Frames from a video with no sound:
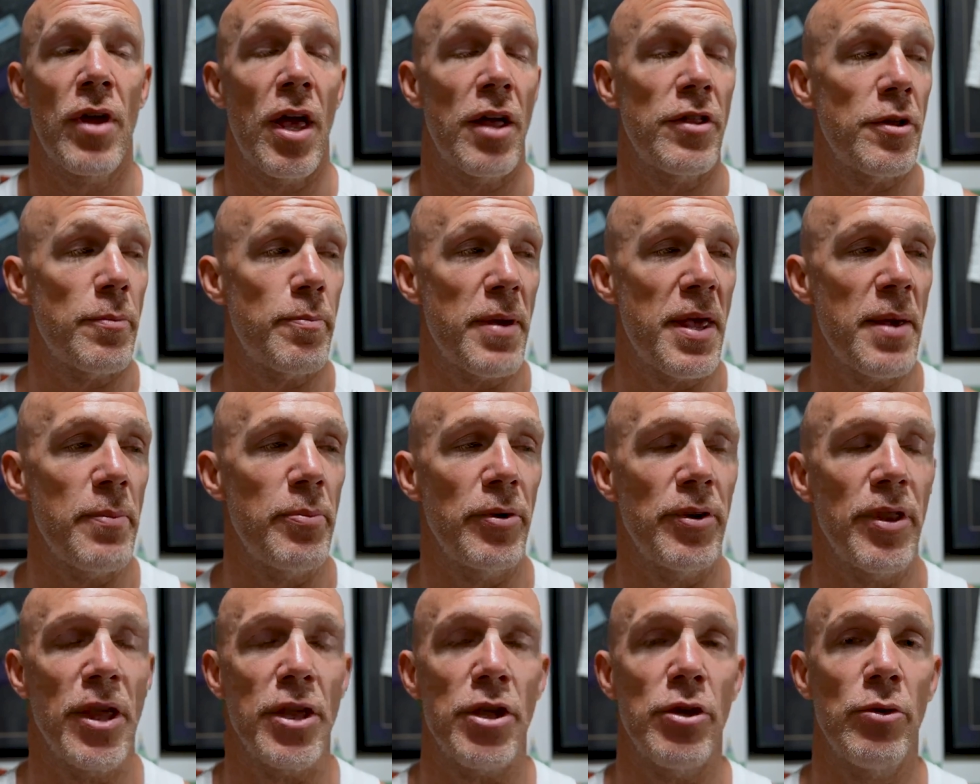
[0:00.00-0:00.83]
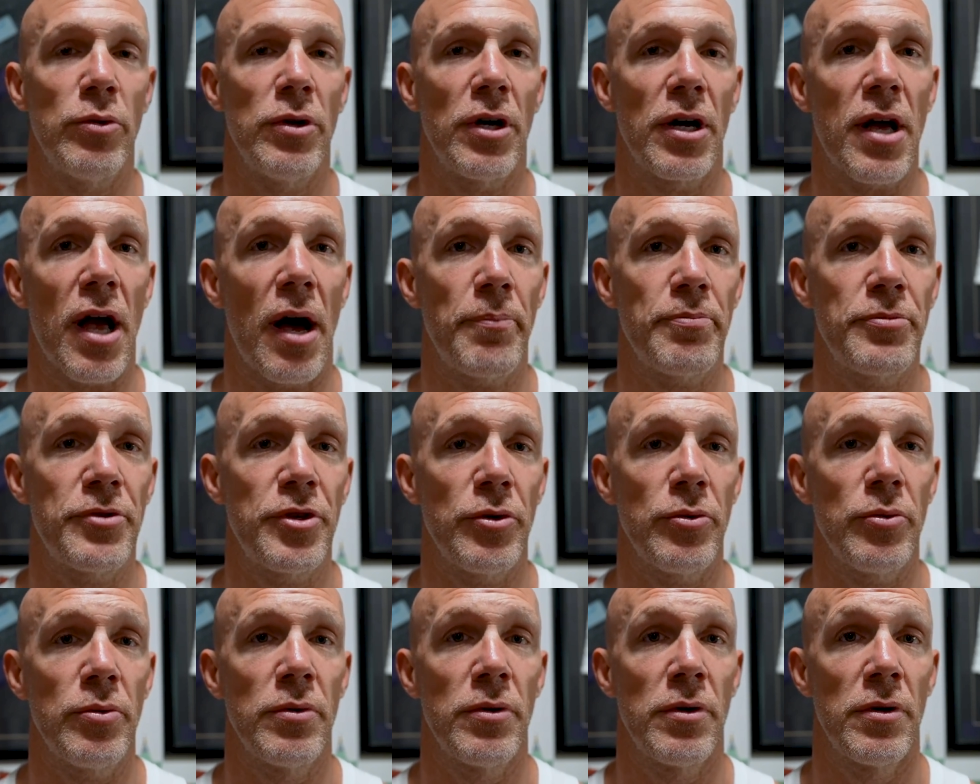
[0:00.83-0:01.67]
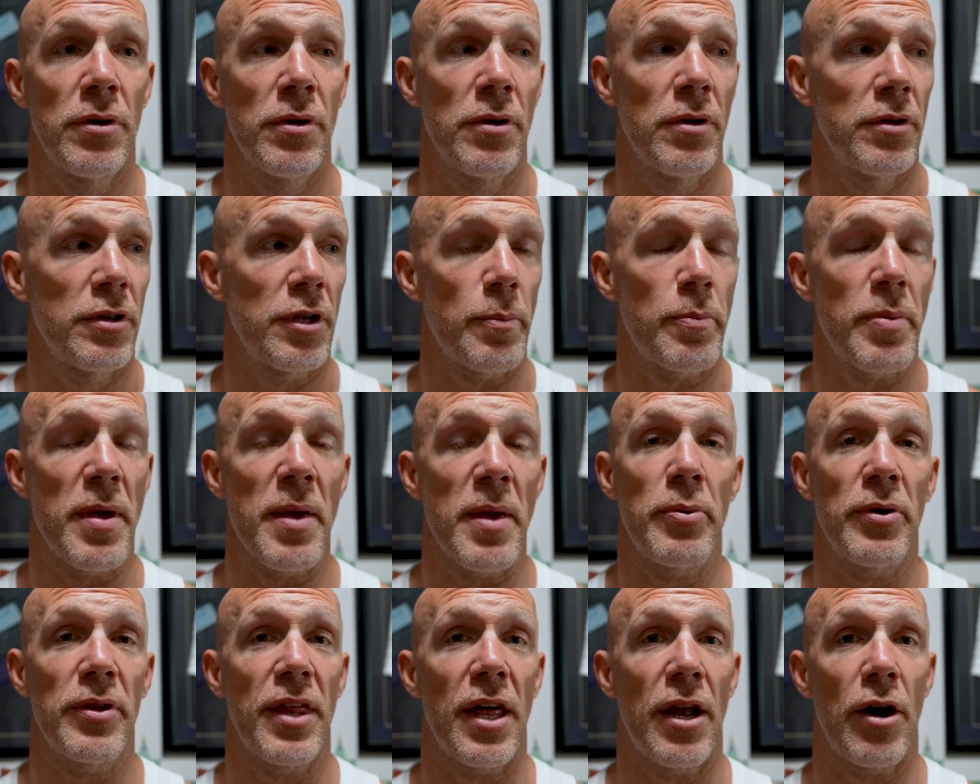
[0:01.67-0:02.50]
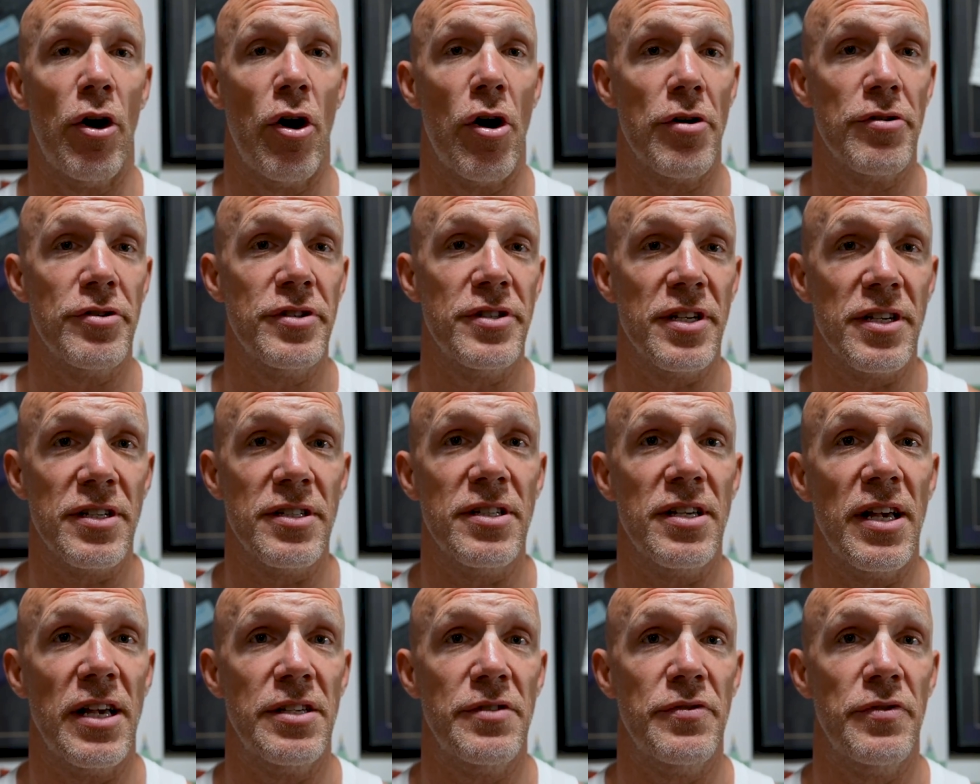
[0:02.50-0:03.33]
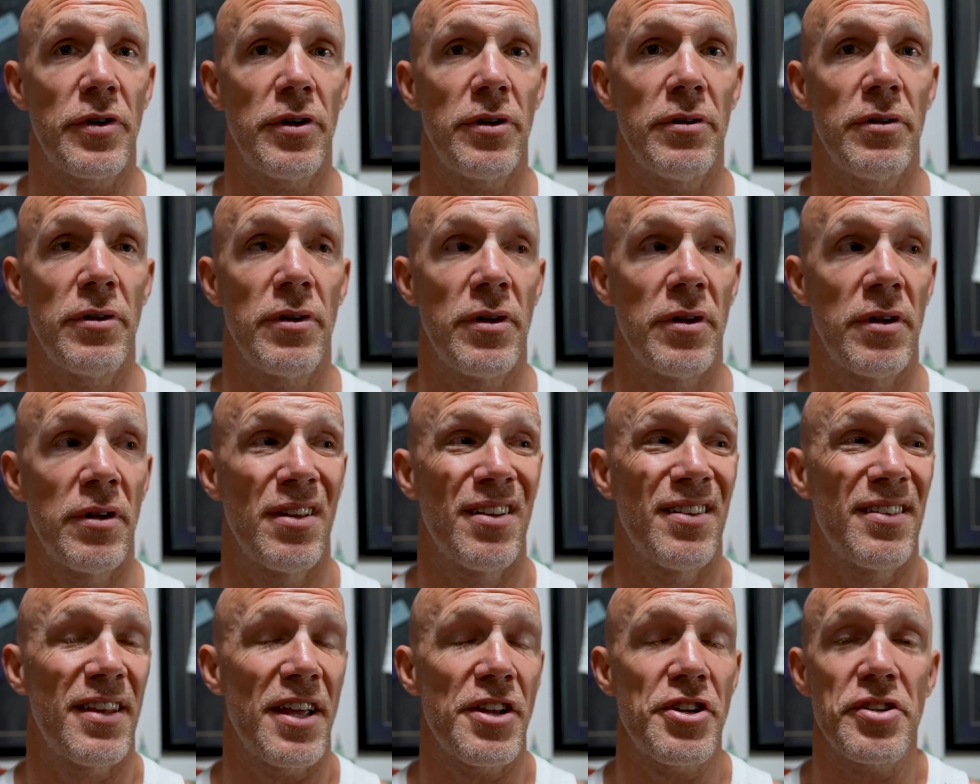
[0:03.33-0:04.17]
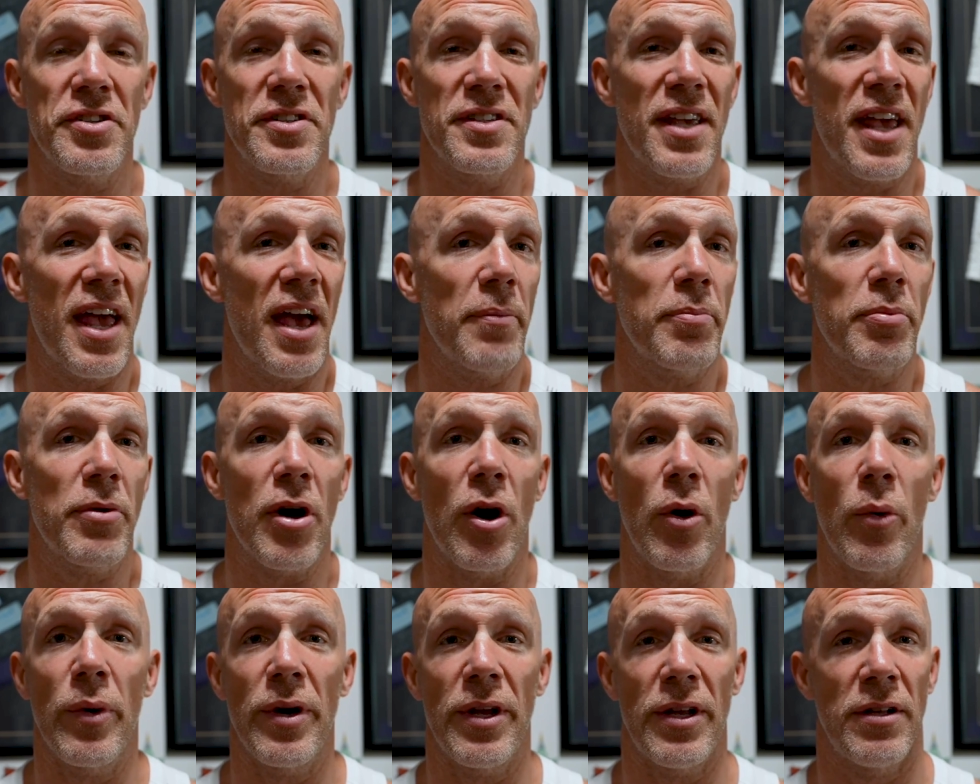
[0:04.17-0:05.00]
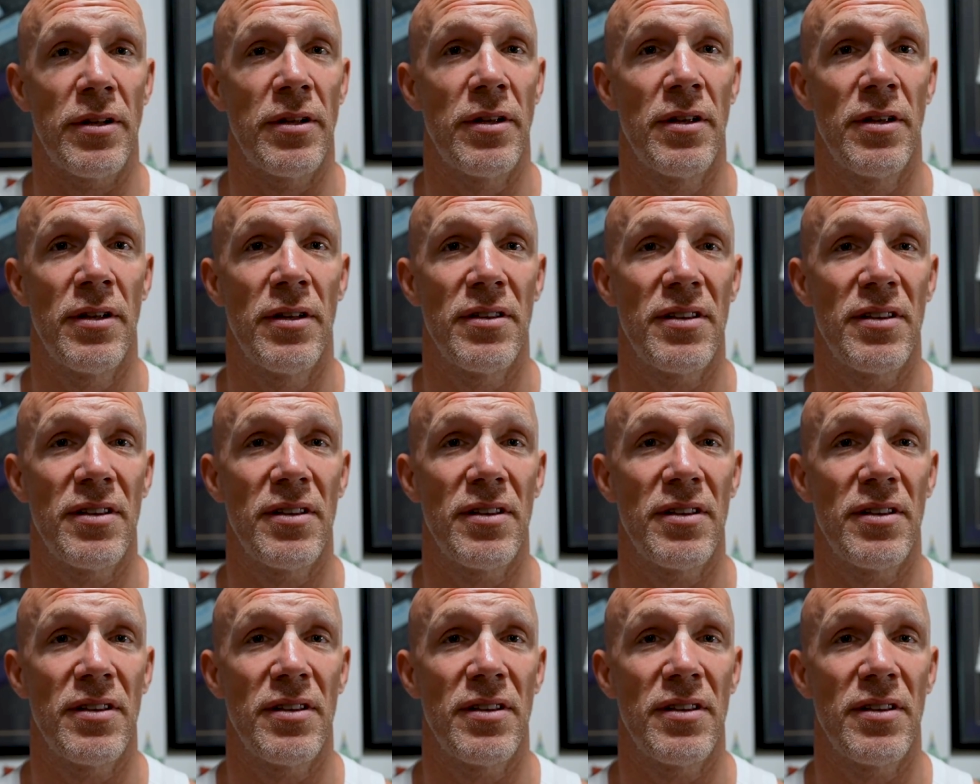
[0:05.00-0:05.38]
And the people that you look up to, the people that are successful, they just kept going.